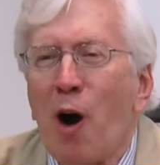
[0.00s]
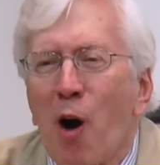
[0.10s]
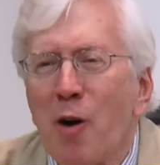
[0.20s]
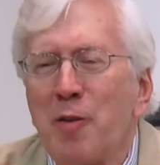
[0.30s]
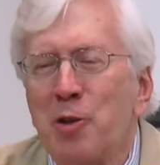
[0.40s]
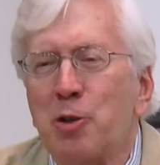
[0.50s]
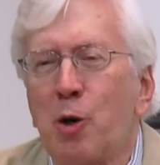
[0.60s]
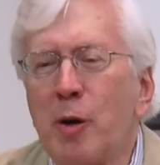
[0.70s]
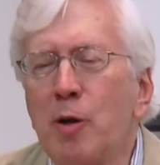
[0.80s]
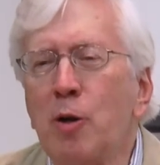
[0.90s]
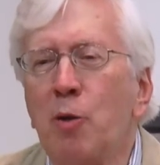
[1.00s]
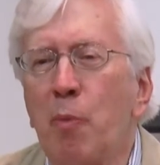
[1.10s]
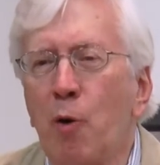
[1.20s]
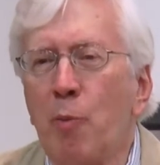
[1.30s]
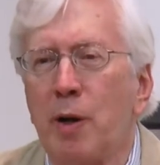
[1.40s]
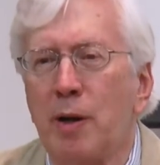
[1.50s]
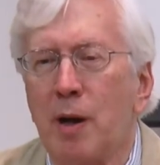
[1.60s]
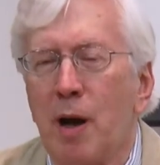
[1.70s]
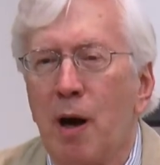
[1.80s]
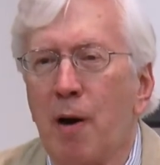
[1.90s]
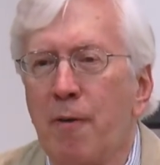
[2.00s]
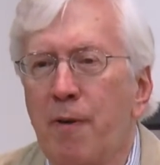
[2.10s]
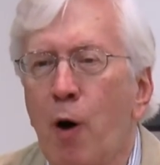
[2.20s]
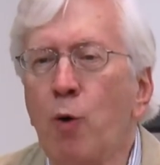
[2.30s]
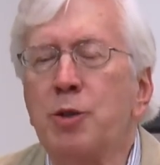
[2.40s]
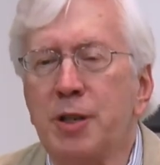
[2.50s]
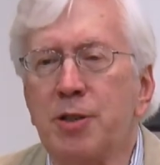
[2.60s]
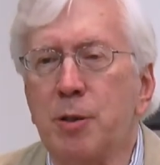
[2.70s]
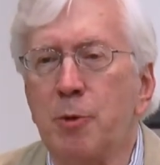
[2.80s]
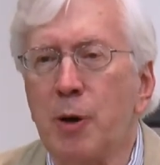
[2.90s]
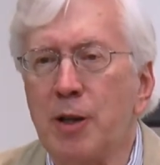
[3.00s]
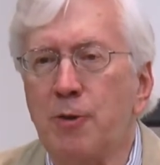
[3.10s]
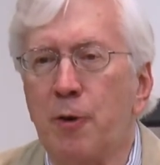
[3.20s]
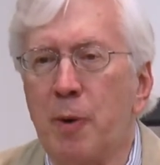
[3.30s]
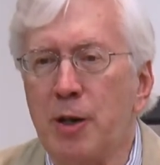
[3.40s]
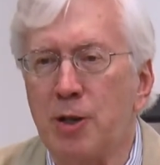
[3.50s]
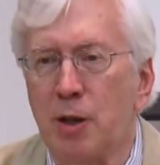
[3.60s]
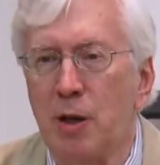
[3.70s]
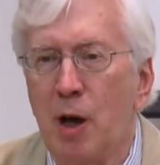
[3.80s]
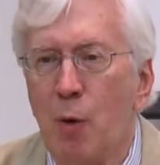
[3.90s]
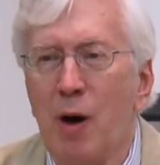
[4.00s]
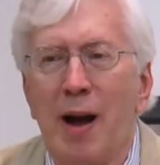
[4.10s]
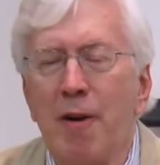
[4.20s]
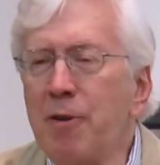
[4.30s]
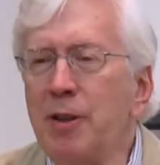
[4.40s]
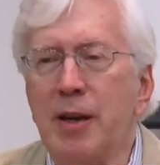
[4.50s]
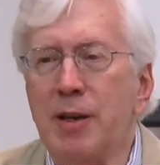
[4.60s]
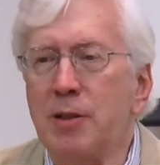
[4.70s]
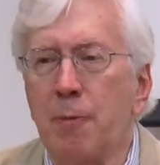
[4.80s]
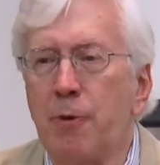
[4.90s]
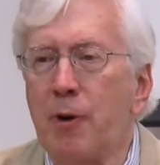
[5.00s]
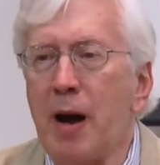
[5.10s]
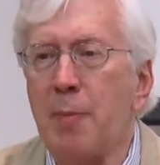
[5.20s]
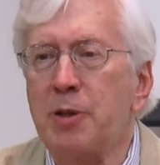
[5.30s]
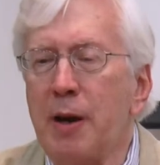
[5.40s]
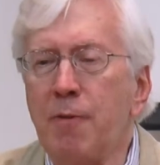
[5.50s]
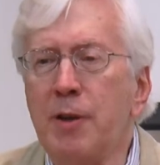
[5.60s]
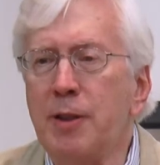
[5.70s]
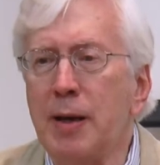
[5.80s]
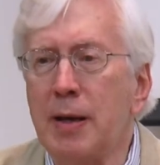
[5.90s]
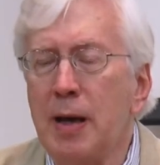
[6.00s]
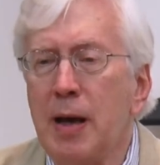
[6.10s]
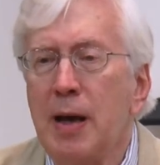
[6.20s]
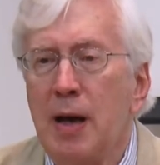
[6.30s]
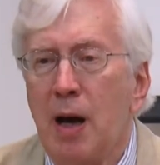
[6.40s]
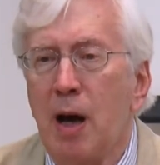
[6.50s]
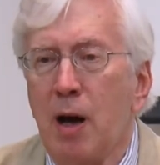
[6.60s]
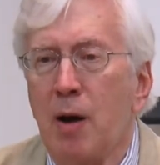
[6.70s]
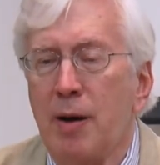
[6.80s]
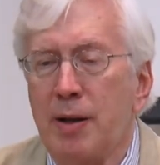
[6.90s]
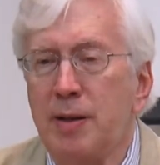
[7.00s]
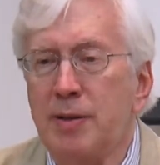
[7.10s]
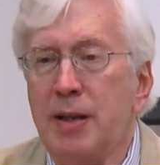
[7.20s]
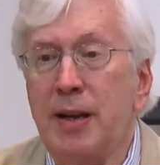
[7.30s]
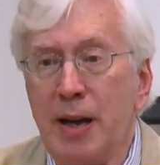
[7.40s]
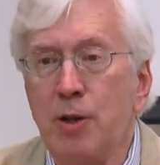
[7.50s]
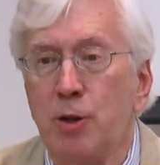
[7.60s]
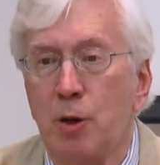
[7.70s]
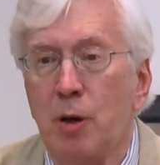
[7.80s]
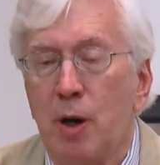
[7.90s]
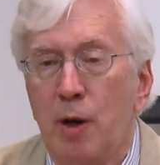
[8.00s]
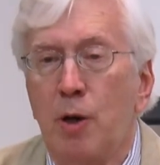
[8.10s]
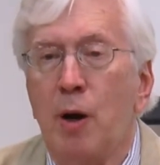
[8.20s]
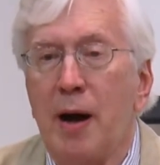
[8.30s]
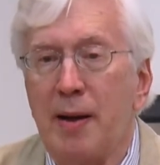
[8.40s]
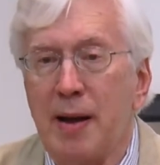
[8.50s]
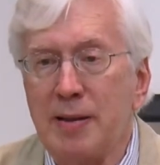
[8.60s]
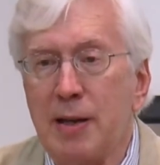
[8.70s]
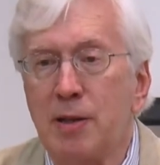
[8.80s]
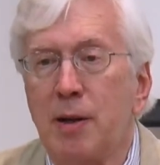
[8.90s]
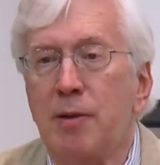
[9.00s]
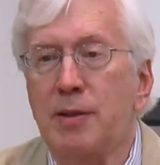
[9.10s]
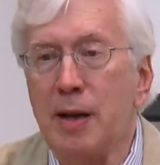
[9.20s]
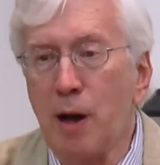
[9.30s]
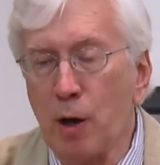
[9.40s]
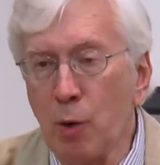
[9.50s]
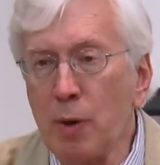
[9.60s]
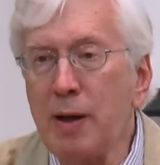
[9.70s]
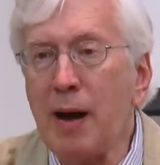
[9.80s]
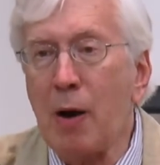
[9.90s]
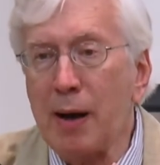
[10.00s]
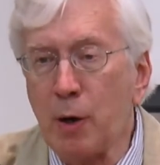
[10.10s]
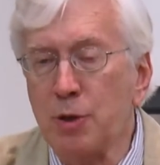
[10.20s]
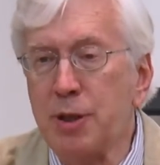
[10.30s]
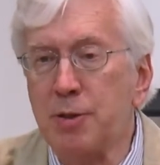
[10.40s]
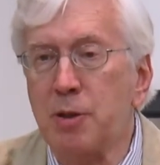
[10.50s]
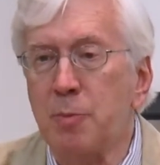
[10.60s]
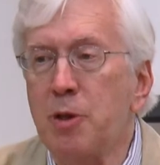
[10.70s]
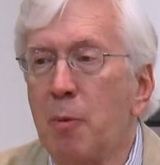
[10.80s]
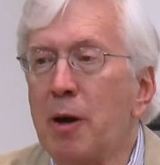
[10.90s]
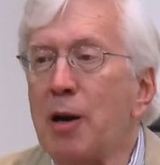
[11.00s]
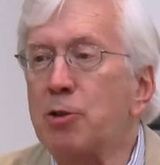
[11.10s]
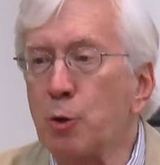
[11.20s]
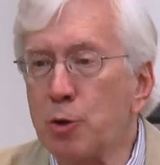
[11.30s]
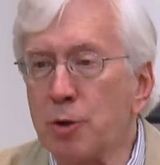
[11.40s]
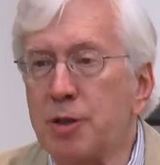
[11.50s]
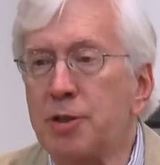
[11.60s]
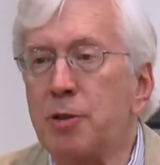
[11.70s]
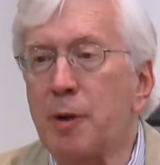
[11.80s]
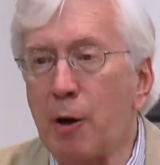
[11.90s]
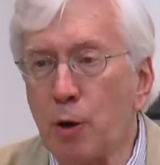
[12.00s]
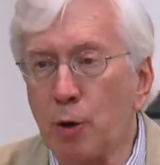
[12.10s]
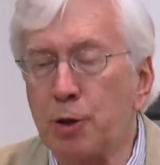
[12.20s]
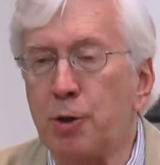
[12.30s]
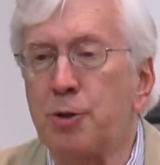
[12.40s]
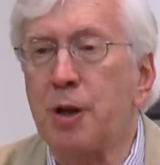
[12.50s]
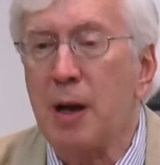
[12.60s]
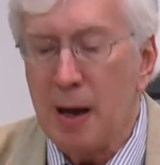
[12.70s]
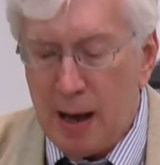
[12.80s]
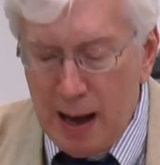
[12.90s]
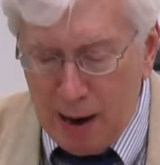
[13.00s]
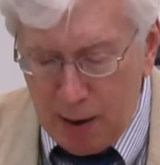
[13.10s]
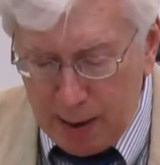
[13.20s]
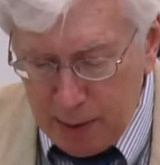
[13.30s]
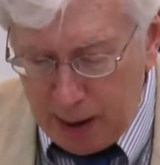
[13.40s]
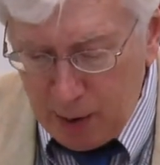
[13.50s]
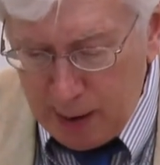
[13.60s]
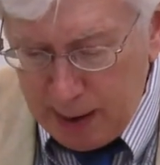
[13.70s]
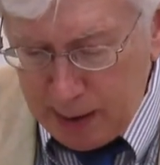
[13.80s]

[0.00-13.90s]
are in this critical moment of whole system transformation, where everything is up for grabs, everything is in danger. You know, as I said, not only our ecosystems, but our social systems, our cultures, our